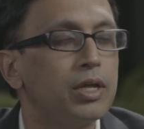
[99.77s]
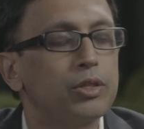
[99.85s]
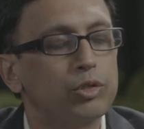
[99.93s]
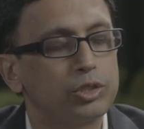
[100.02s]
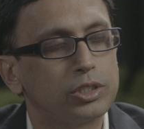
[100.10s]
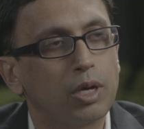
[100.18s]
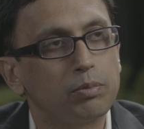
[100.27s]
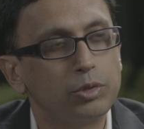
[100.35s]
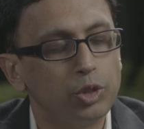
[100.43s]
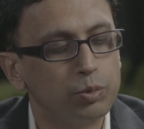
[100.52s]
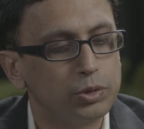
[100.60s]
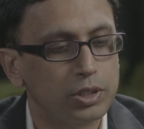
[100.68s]
There's some
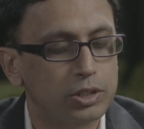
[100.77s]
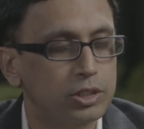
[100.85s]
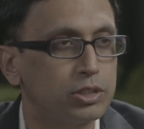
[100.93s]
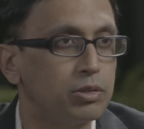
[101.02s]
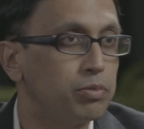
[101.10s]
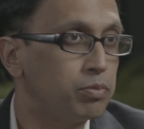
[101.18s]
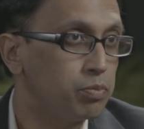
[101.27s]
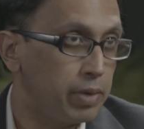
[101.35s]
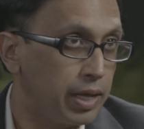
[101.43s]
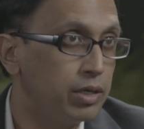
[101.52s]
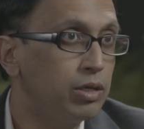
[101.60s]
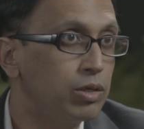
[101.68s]
groups, such as
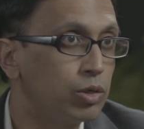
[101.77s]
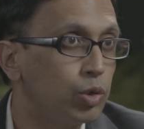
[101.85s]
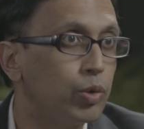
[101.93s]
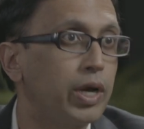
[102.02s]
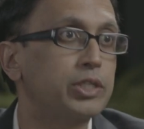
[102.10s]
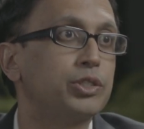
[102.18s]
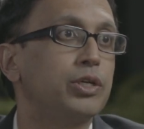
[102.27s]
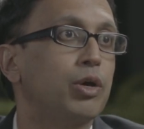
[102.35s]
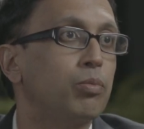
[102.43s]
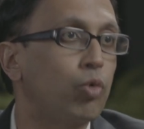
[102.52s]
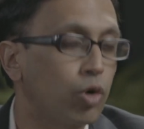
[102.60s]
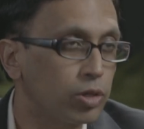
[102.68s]
men, who actually
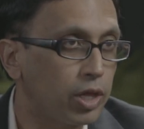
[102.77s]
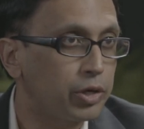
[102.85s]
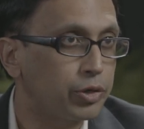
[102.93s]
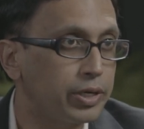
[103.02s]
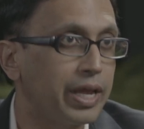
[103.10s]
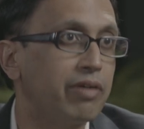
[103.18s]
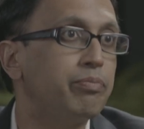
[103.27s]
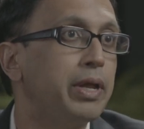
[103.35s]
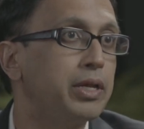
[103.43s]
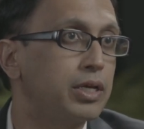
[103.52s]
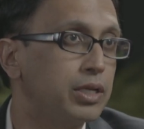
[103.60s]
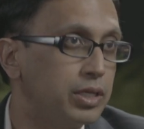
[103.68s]
are more likely to have
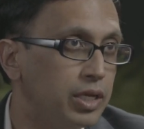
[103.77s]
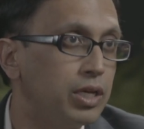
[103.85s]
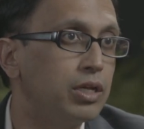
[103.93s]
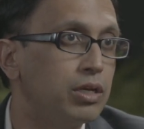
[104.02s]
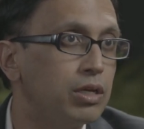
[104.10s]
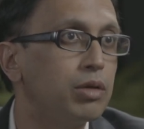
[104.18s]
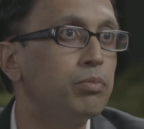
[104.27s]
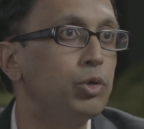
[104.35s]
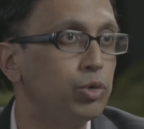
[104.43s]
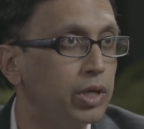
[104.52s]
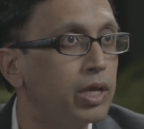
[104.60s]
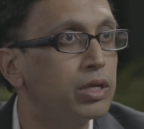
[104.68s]
beta catenin
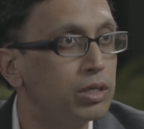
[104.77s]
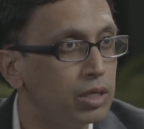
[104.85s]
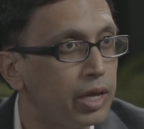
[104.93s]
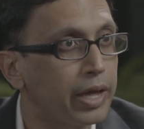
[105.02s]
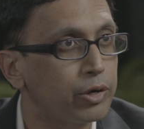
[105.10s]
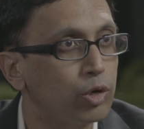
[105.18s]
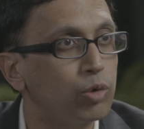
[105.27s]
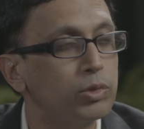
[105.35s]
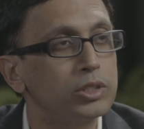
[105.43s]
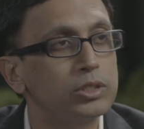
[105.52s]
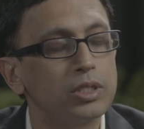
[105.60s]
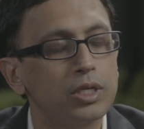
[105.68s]
mutated
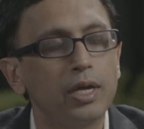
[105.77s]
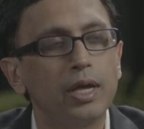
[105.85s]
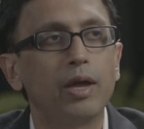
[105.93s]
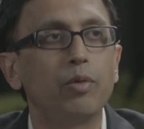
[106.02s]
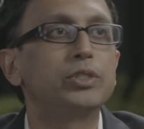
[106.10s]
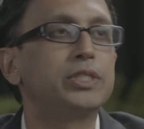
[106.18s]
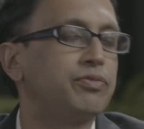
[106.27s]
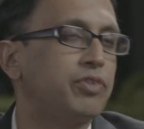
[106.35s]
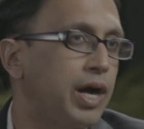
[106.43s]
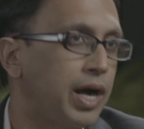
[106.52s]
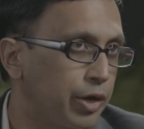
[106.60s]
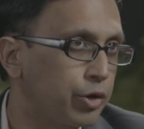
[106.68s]
adenomas, which have a
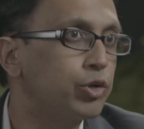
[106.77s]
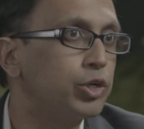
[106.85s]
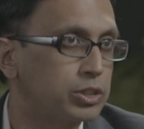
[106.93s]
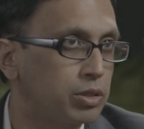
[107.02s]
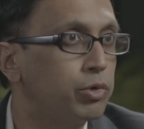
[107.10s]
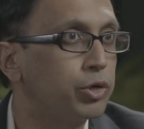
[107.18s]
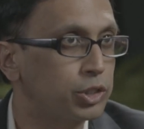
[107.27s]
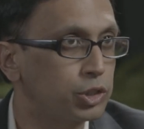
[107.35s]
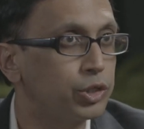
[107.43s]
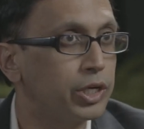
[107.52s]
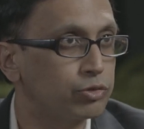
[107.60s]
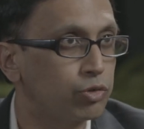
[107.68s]
higher risk of
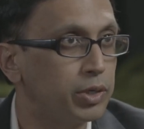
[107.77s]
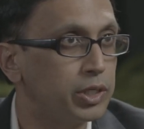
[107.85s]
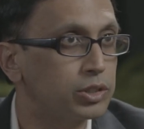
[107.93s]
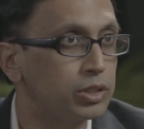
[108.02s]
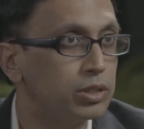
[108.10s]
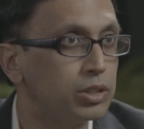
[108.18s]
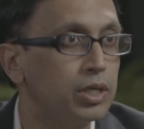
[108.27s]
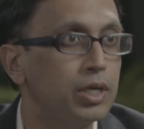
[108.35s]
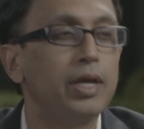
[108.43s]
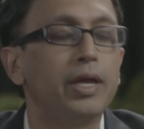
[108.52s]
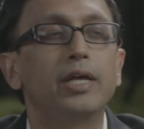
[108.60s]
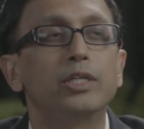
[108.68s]
malignant transformation.
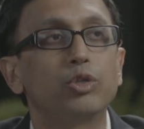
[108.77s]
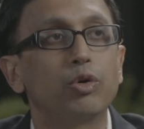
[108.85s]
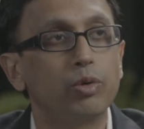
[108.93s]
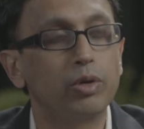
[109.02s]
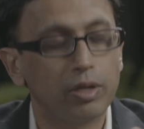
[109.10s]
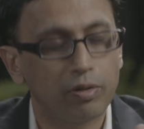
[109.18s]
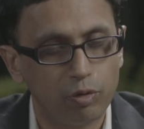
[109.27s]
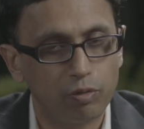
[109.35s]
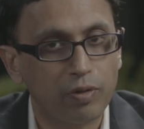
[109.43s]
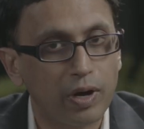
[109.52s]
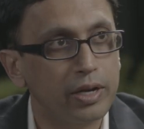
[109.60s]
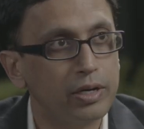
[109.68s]
And so, if you
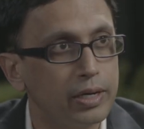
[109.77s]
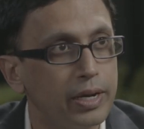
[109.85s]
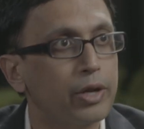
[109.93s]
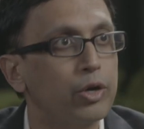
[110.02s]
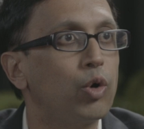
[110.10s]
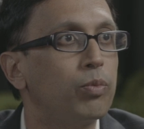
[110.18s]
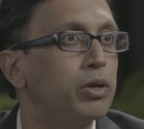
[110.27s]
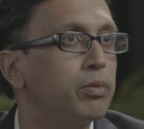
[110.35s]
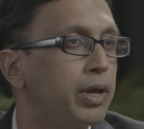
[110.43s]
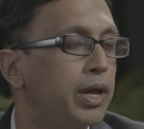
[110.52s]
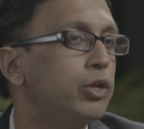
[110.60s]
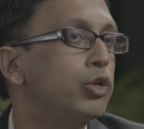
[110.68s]
find an adenoma in a
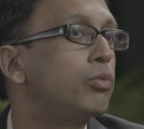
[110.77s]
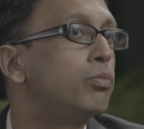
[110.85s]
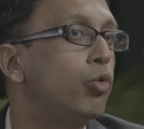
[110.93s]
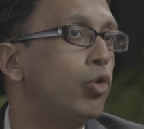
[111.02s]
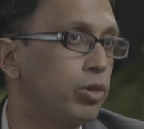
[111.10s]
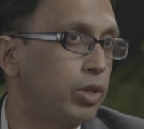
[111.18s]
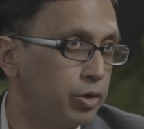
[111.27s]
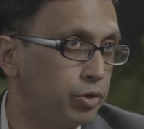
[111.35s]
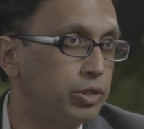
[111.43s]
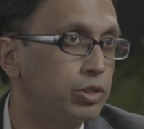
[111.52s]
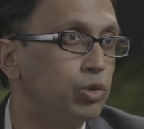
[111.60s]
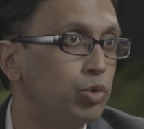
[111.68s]
man, you're more
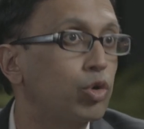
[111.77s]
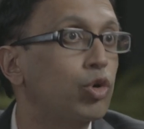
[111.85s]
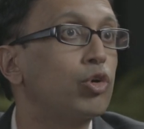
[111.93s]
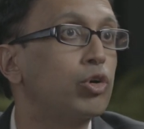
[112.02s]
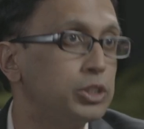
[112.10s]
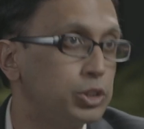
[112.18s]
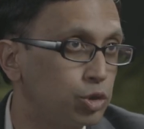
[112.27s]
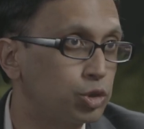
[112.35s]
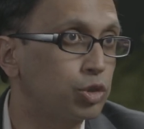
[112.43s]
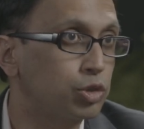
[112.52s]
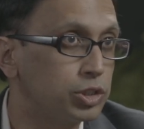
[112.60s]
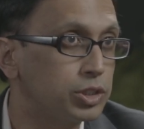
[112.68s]
likely to do early
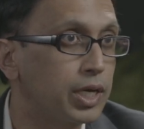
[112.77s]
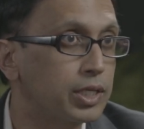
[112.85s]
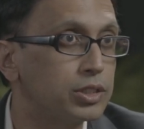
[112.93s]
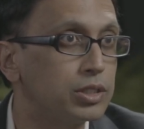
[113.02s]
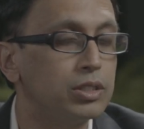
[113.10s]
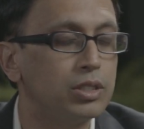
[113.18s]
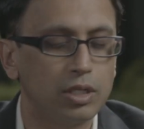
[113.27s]
surgical resection.